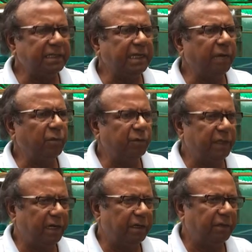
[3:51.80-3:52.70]
some of
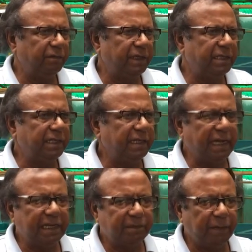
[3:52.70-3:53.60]
the fish seed
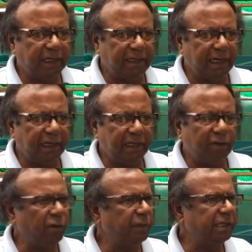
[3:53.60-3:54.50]
as per their
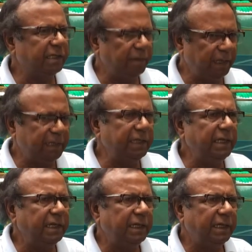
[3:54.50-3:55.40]
economic stability,
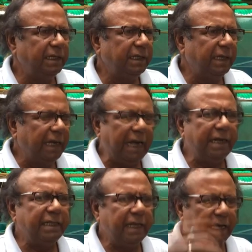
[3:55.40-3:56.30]

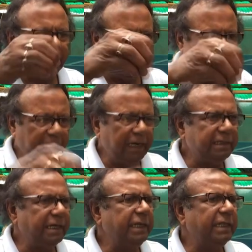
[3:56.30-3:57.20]
and they are
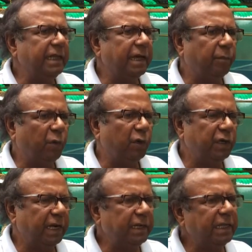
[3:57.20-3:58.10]
releasing in their
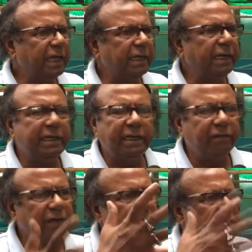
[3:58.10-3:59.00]
pond, and they are getting a
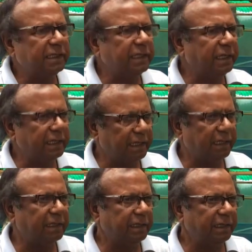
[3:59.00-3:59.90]
fantastic
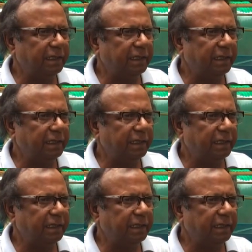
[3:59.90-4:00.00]
result.